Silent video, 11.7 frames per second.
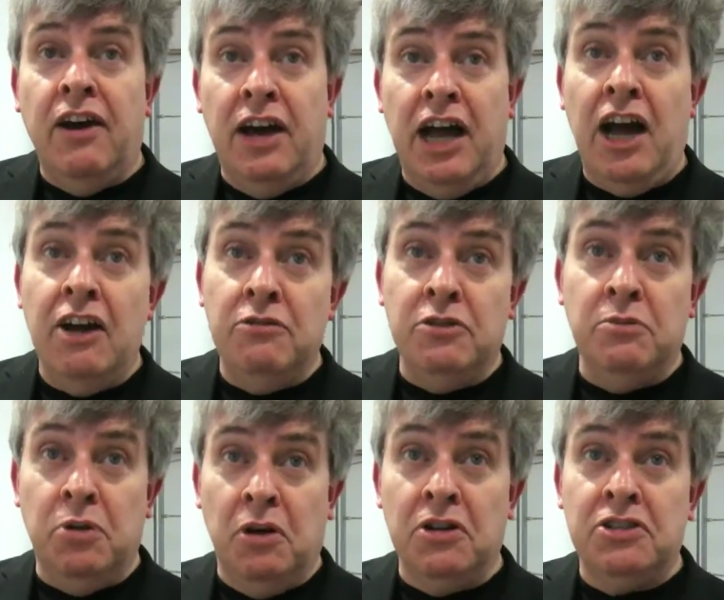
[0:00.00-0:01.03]
I hope
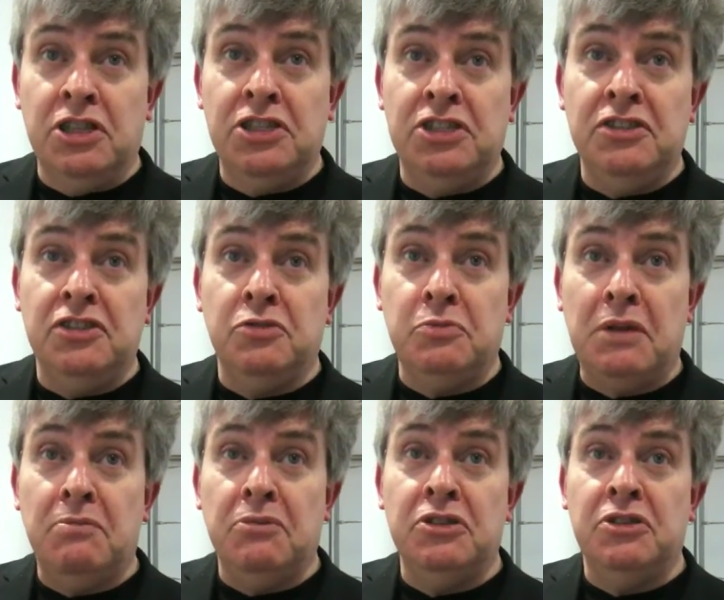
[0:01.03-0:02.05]
that politicians,
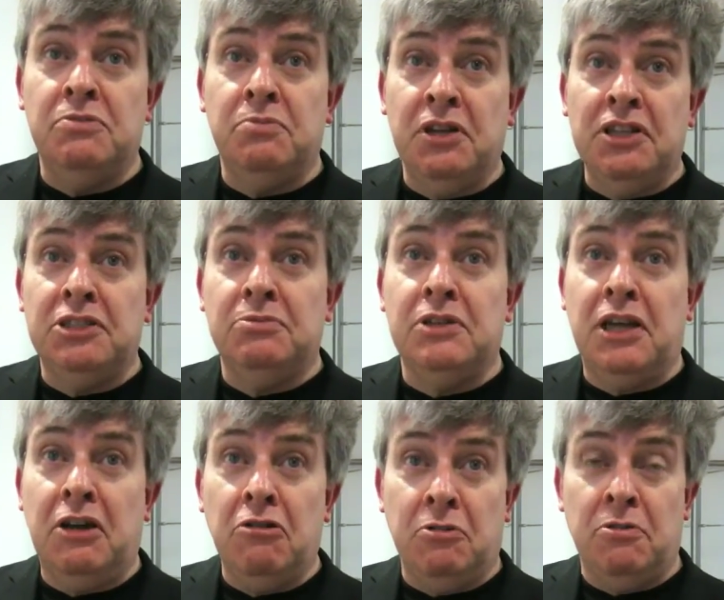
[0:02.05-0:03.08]
members, policemen,
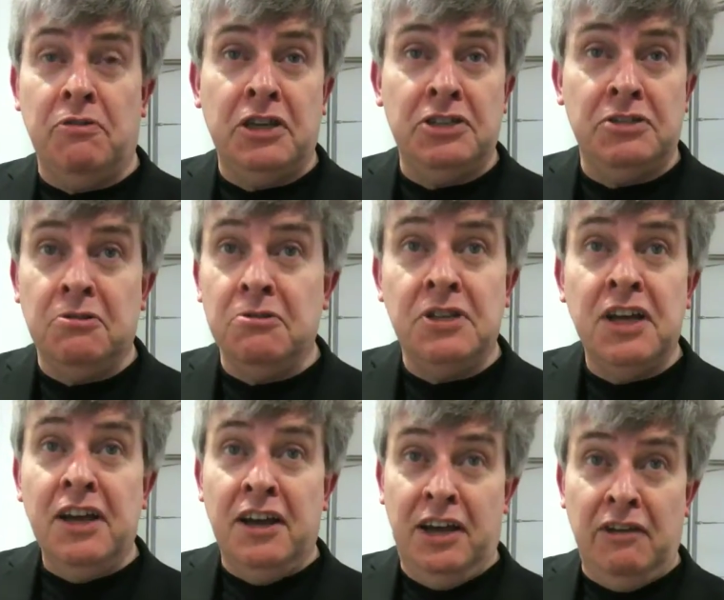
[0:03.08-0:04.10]
health professionals
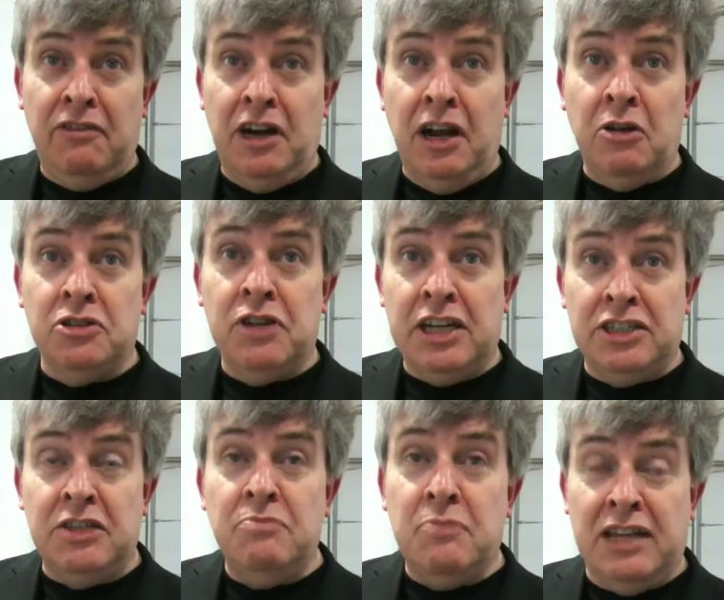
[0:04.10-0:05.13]
and everyone else who
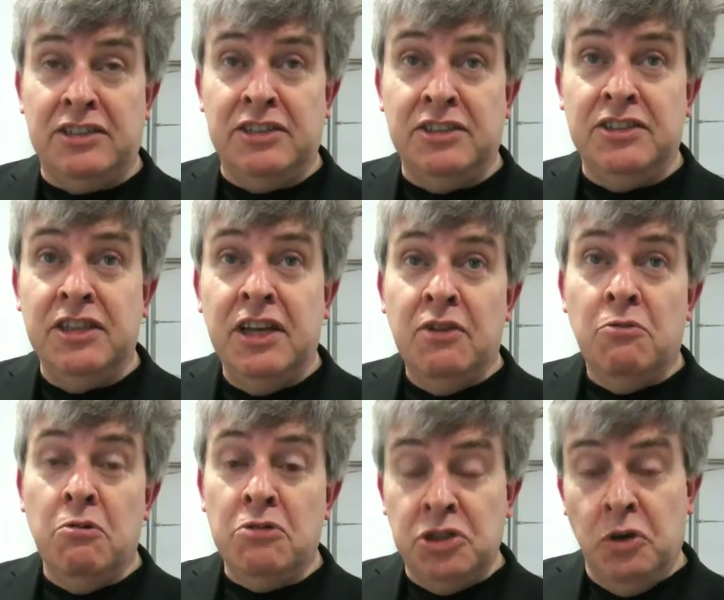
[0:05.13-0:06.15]
actually matters
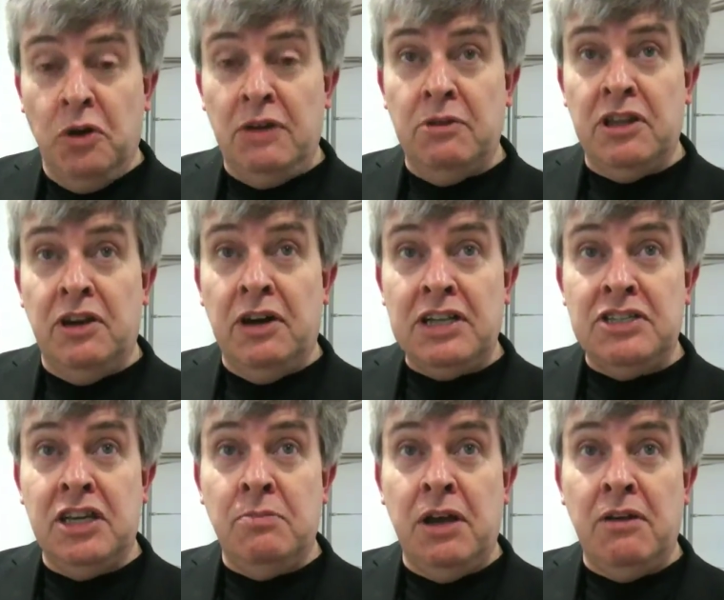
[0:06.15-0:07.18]
will join with the IT
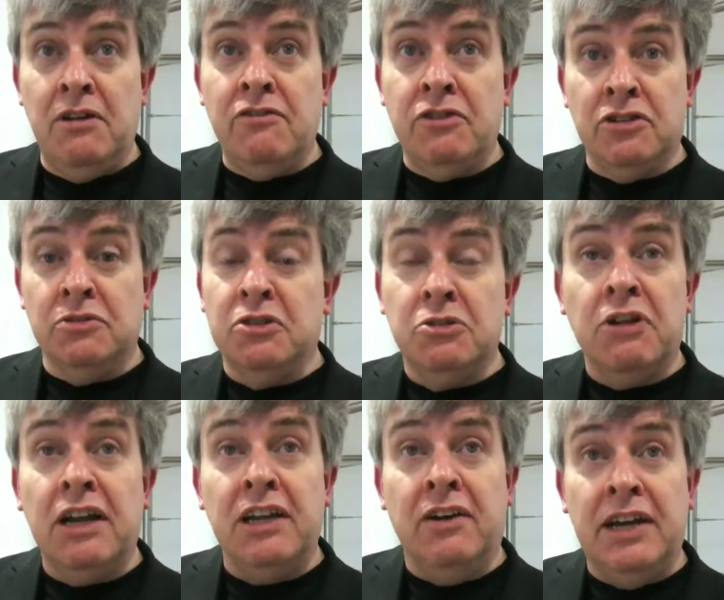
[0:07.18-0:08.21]
people who've got some
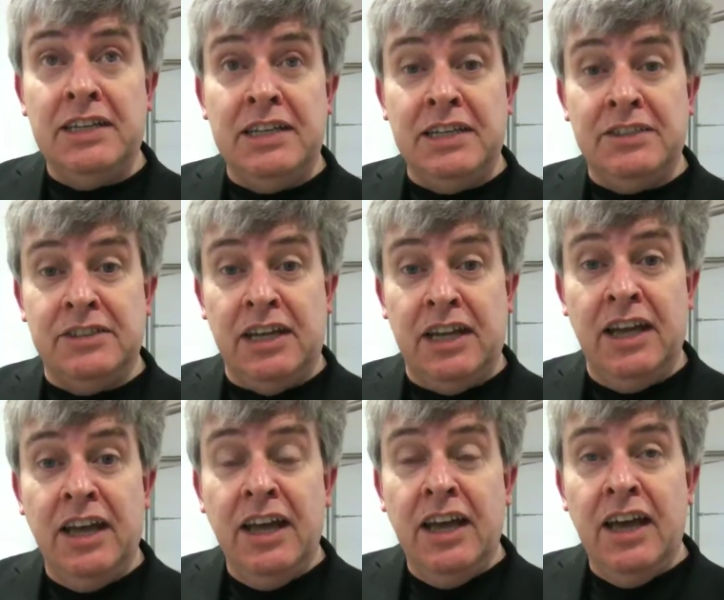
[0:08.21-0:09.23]
great ideas here
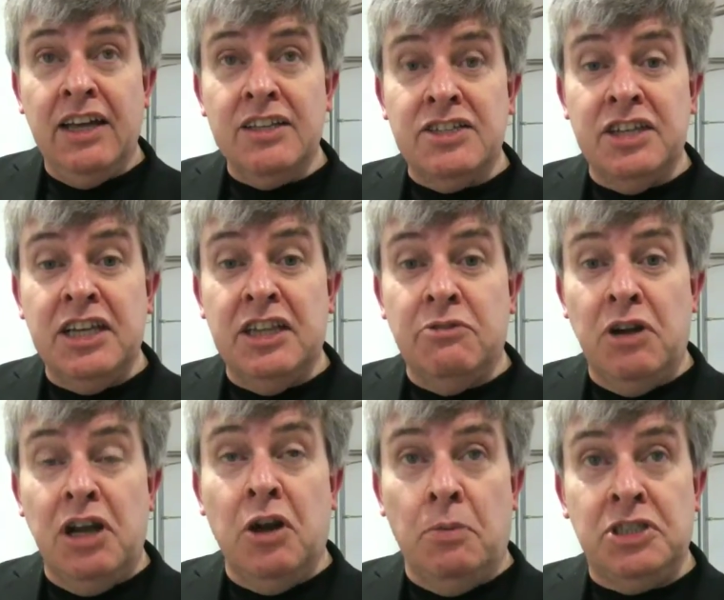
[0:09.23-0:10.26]
and see the
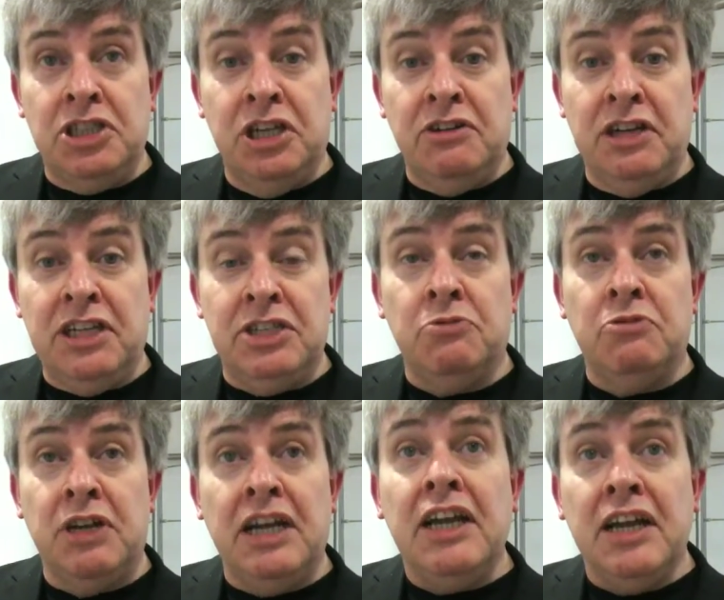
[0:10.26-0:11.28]
real opportunity to
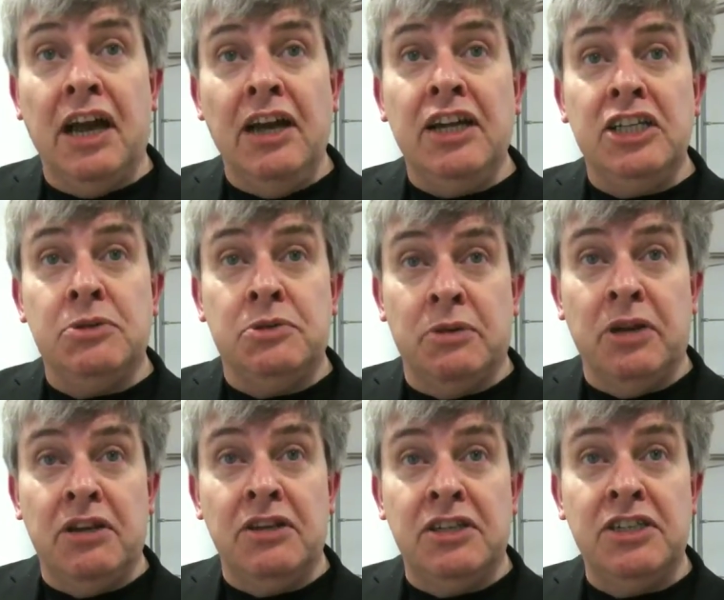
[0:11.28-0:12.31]
re-engage
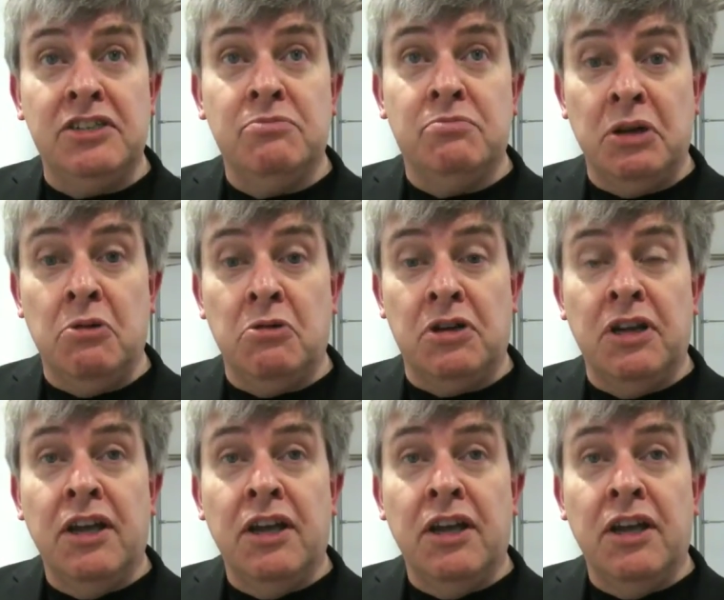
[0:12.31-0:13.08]
communities and build